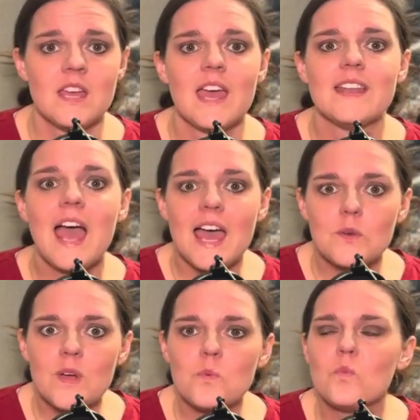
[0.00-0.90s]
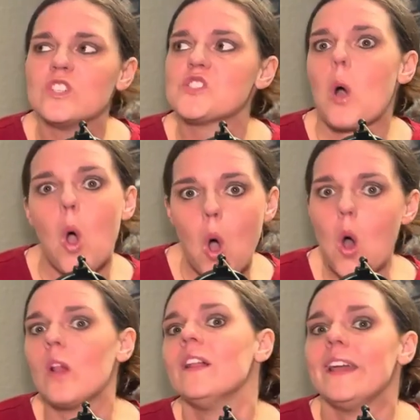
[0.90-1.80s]
And Edwin was
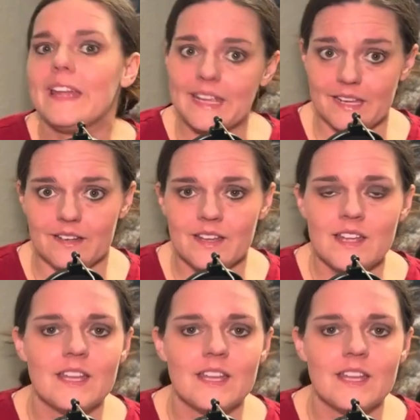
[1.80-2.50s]
all in.